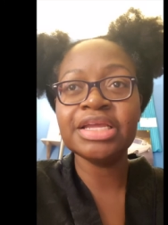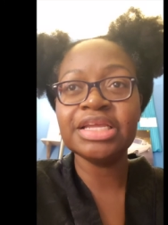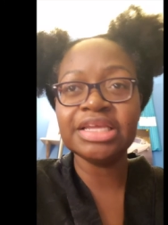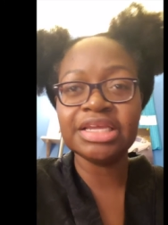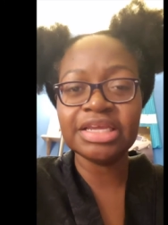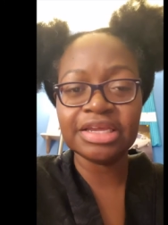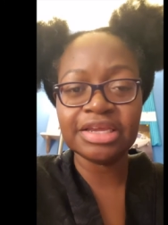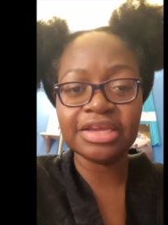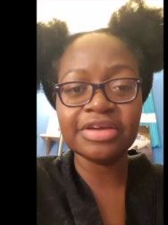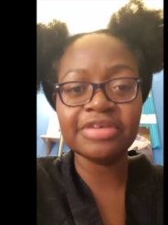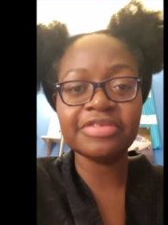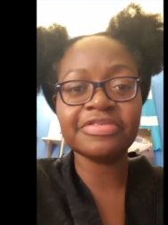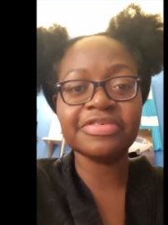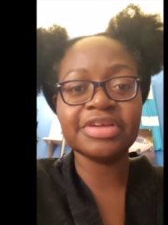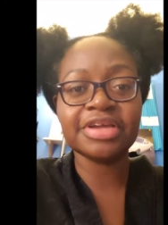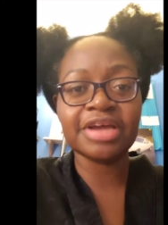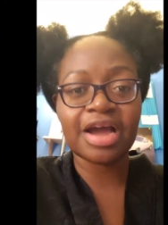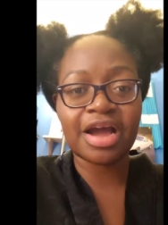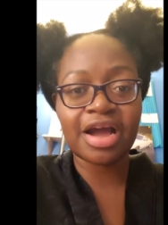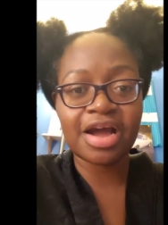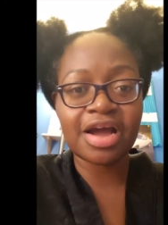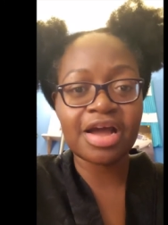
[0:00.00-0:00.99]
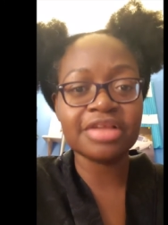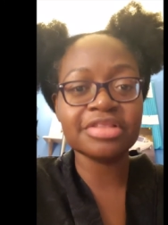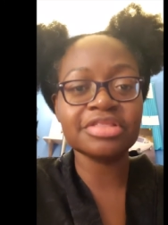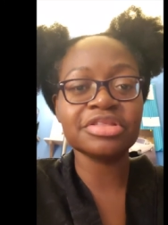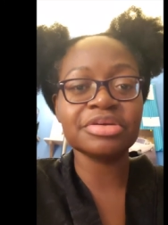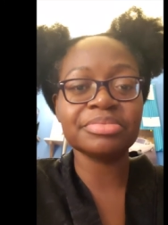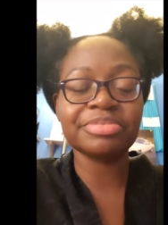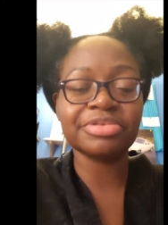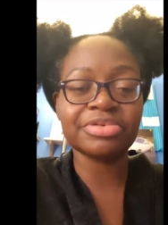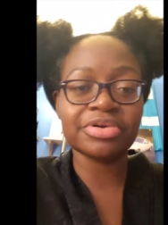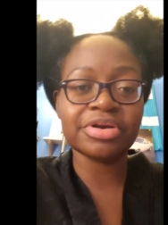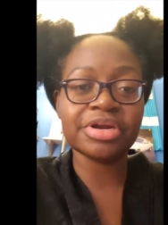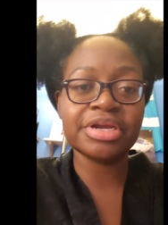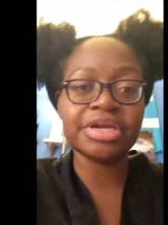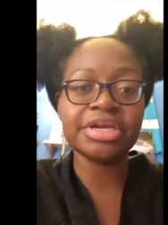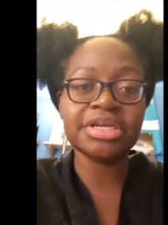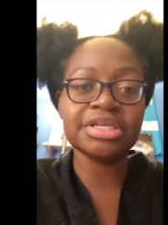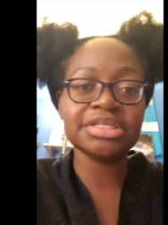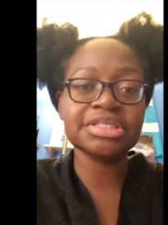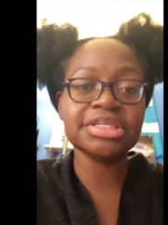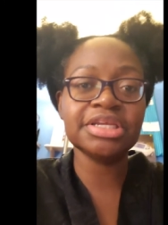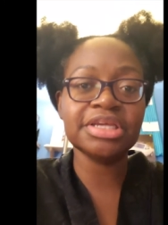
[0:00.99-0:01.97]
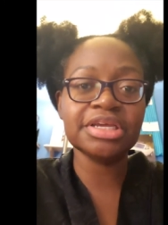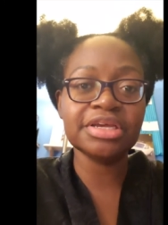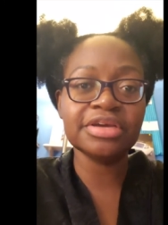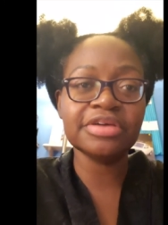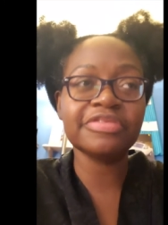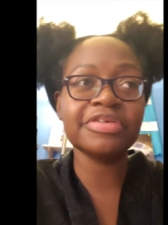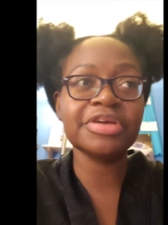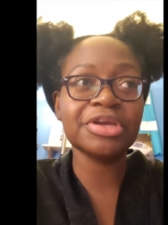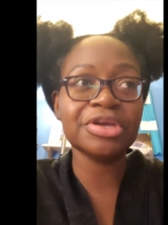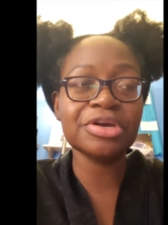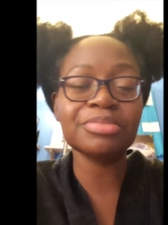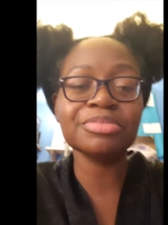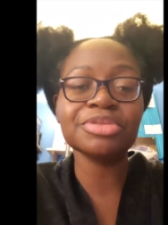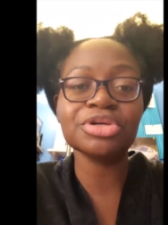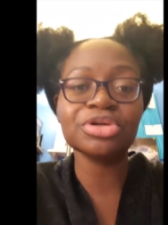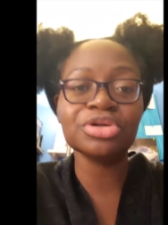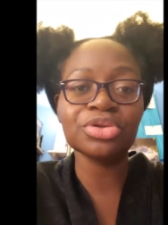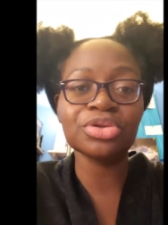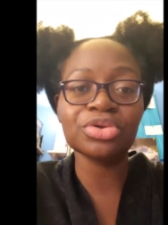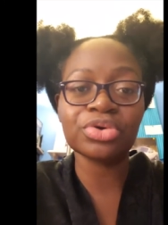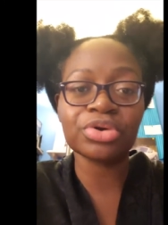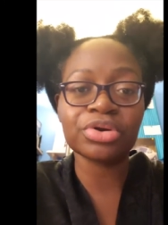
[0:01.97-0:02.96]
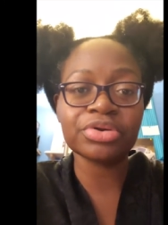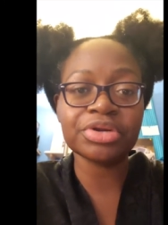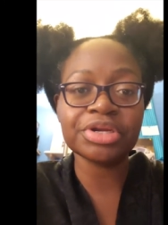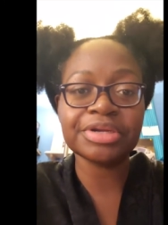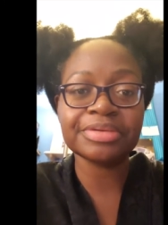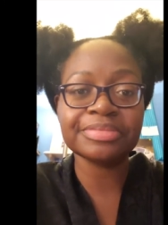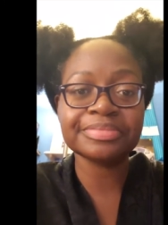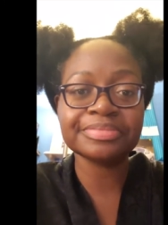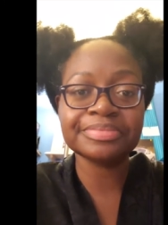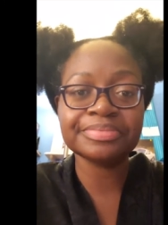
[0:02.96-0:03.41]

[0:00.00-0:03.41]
give God the praise. Give him the glory.